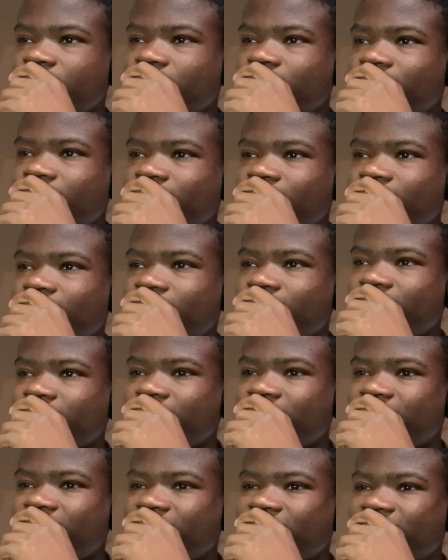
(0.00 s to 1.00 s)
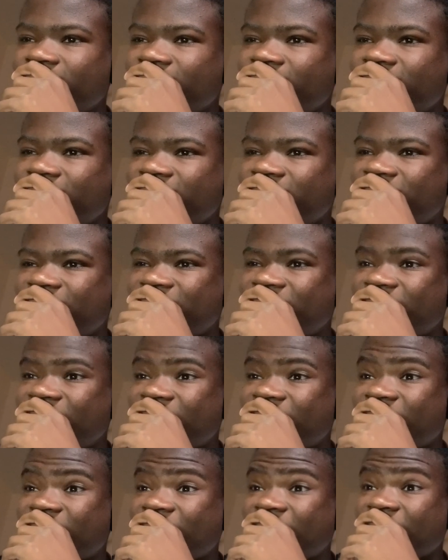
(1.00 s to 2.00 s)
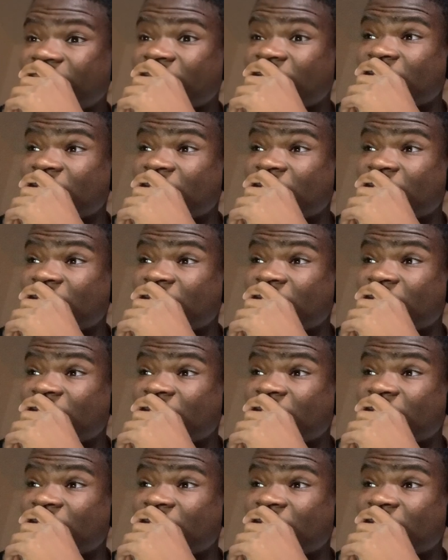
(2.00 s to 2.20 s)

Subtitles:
No one is speaking in this clip.